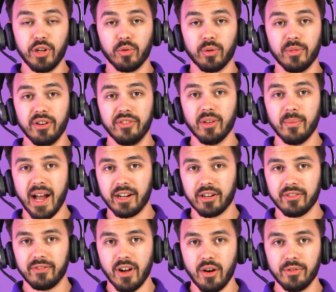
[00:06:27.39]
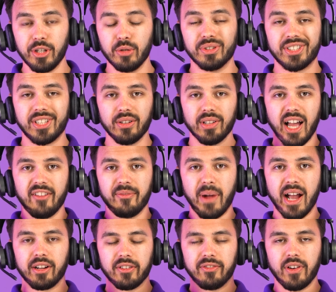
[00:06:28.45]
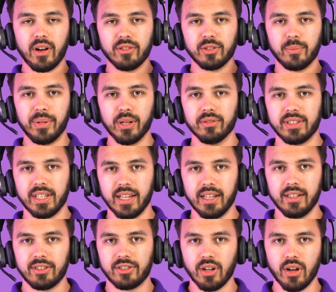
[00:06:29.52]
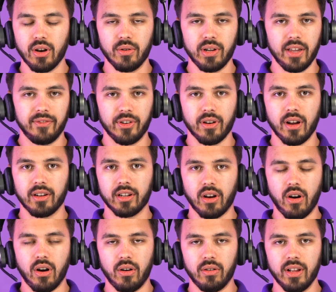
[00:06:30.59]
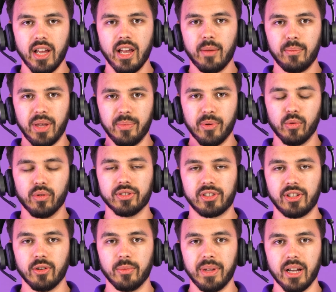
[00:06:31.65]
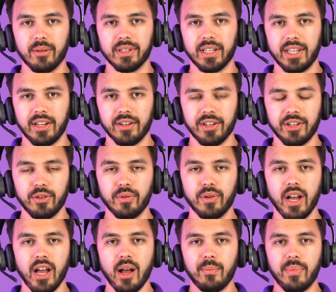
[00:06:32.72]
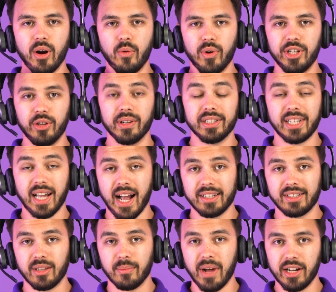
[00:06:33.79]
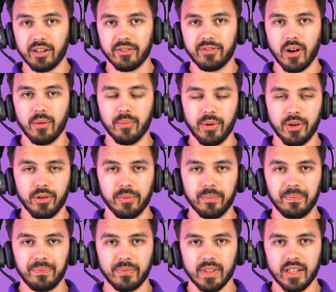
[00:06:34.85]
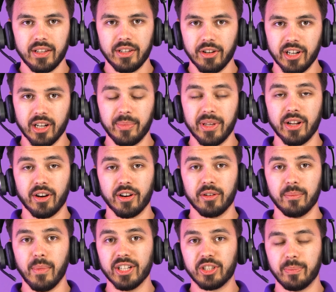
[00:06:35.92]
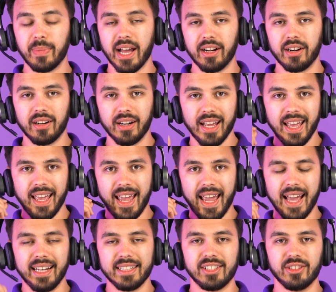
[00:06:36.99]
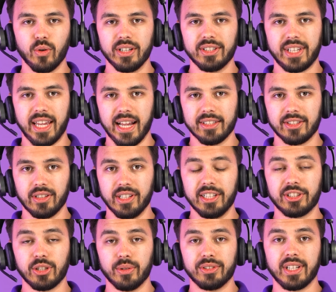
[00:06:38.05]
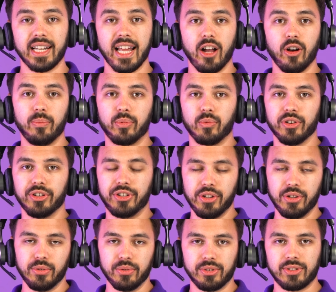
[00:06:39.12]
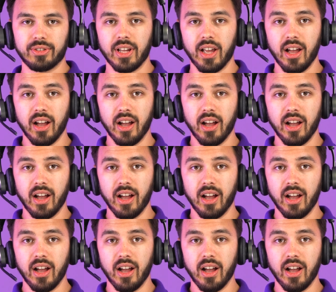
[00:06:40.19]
you remove the microphone, you still have microphones built in. So if you're on a call, people will still be able to hear you. But when you attach the microphone boom, you're going to be heard much better and it's noise canceling, so it's gonna help reduce